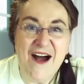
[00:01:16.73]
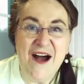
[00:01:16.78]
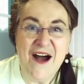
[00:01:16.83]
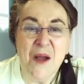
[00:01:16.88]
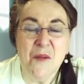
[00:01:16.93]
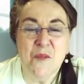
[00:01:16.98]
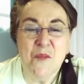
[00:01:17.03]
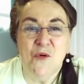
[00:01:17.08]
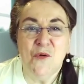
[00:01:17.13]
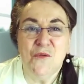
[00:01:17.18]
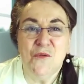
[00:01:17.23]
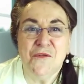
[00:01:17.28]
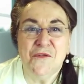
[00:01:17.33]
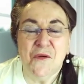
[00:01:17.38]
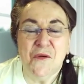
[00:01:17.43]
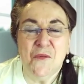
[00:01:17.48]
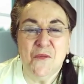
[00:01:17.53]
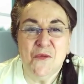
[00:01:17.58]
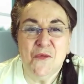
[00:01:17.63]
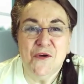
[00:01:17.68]
I'm
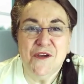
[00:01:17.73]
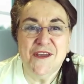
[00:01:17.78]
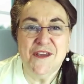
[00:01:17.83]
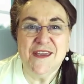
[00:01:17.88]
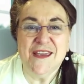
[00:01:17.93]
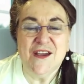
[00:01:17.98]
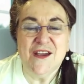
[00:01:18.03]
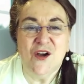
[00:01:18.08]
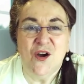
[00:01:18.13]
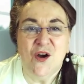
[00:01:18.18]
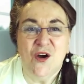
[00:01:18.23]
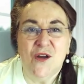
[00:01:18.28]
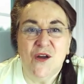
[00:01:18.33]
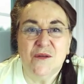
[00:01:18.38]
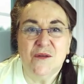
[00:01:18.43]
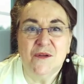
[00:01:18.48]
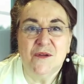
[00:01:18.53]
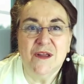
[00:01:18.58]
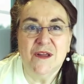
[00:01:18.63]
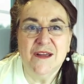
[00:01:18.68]
also working
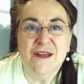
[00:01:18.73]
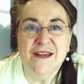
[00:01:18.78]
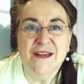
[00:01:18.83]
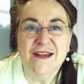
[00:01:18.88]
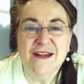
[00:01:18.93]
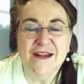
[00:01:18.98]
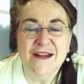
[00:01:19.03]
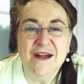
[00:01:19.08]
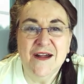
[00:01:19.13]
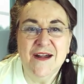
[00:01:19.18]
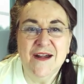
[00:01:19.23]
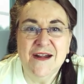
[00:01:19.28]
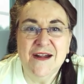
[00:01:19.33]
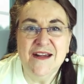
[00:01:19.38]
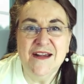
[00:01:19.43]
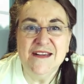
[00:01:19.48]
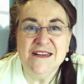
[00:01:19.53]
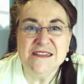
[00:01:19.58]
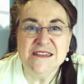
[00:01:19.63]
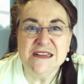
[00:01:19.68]
on
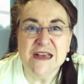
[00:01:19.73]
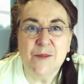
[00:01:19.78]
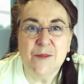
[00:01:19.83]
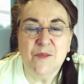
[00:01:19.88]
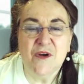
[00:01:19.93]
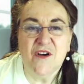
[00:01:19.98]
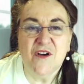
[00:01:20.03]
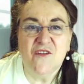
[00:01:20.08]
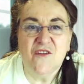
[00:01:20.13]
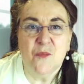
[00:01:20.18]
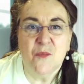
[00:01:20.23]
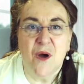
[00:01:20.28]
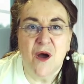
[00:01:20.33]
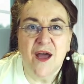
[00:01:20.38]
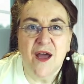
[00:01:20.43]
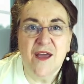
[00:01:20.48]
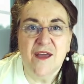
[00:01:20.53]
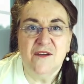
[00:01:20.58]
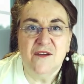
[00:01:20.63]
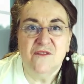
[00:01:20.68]
some of
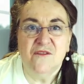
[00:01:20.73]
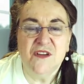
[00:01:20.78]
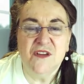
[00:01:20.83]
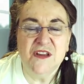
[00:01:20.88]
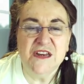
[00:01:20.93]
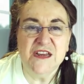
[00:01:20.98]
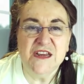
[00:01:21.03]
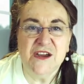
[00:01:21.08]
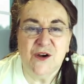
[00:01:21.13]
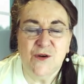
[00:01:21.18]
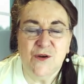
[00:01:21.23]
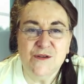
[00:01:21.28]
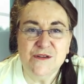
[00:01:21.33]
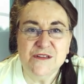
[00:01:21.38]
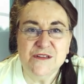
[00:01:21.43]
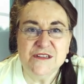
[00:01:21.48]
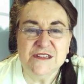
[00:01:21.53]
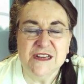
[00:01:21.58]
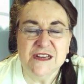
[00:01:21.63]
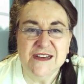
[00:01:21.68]
my
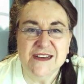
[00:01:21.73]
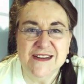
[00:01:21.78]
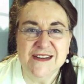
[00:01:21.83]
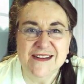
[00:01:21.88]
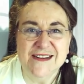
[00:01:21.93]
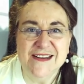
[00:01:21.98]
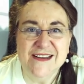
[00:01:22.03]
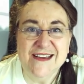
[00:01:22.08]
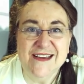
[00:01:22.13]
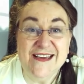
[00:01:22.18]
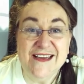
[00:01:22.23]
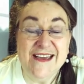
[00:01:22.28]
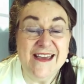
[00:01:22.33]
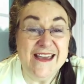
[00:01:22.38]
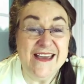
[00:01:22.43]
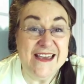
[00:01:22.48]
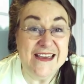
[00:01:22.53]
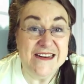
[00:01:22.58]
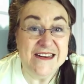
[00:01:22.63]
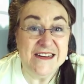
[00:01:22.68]
videos,
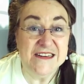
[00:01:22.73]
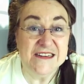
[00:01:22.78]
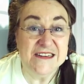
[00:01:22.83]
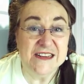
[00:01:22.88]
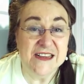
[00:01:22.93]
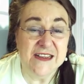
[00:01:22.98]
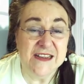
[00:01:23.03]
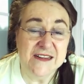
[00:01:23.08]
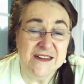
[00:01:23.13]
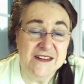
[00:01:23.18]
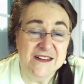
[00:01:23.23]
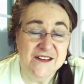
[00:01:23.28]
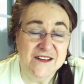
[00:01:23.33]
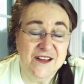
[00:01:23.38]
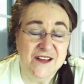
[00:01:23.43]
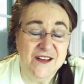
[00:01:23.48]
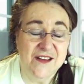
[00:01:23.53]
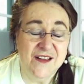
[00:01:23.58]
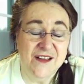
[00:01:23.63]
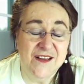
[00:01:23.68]
editing,
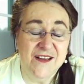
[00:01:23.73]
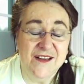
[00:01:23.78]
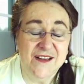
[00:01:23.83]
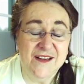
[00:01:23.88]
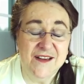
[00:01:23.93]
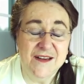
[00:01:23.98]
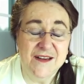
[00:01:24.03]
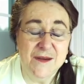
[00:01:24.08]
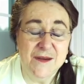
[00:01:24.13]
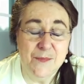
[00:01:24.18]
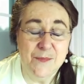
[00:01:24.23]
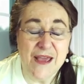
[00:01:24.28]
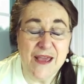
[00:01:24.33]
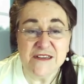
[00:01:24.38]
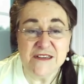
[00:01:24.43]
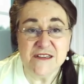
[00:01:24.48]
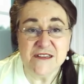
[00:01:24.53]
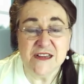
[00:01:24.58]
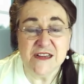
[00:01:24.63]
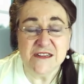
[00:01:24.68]

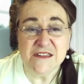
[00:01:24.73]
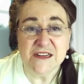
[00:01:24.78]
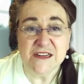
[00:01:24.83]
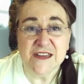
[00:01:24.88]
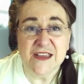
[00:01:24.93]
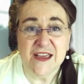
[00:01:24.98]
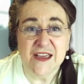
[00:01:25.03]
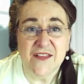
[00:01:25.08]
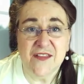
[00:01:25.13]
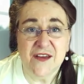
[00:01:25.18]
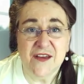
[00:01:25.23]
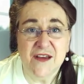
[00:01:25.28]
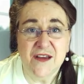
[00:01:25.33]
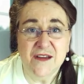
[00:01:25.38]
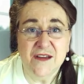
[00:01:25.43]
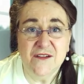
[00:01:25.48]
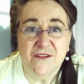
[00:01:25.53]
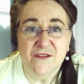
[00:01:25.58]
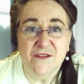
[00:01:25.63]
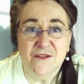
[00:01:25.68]
pasting
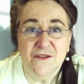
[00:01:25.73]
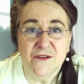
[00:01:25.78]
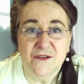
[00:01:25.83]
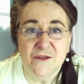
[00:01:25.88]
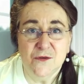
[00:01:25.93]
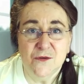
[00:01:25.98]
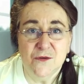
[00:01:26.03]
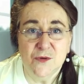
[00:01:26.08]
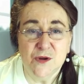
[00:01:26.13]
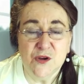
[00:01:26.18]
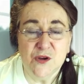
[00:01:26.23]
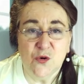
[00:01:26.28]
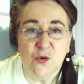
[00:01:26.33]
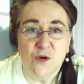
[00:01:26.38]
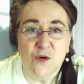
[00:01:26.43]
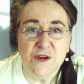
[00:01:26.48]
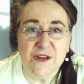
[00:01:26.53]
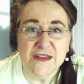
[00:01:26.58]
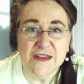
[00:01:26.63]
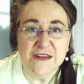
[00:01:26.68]
together
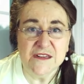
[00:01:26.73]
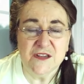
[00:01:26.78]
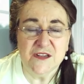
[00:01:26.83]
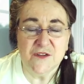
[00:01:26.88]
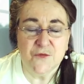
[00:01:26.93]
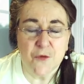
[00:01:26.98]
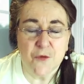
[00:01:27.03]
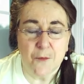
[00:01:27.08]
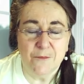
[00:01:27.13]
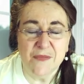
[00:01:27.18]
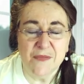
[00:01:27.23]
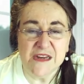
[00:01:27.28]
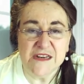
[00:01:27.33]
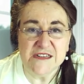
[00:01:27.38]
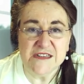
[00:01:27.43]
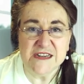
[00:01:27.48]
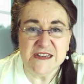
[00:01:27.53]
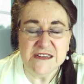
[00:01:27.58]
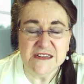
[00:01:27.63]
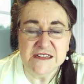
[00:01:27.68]
recordings from
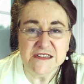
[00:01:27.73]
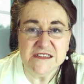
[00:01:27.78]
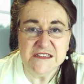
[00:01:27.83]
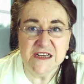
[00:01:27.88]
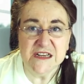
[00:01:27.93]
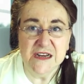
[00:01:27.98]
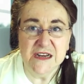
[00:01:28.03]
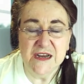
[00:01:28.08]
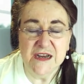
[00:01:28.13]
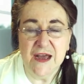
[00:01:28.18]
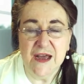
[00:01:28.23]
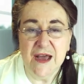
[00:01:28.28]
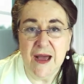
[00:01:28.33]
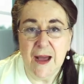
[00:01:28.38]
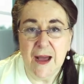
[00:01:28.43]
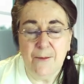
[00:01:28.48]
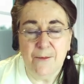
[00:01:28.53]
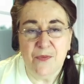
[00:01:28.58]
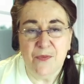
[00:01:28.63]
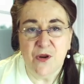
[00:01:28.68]
meetings,
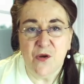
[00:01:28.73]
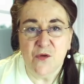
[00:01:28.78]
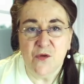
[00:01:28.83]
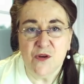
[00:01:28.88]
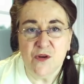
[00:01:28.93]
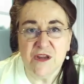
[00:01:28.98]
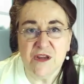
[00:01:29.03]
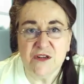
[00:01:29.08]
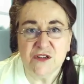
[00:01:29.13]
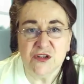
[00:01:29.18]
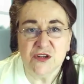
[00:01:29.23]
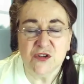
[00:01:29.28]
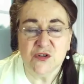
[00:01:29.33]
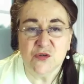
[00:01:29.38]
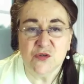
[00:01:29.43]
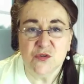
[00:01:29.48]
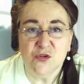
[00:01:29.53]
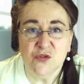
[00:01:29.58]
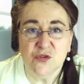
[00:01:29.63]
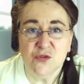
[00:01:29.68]
uploading to
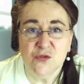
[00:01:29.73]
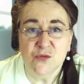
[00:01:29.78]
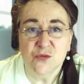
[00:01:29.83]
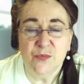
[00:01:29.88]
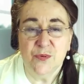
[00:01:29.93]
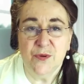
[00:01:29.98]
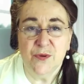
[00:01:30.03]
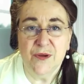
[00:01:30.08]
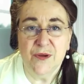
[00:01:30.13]
YouTube,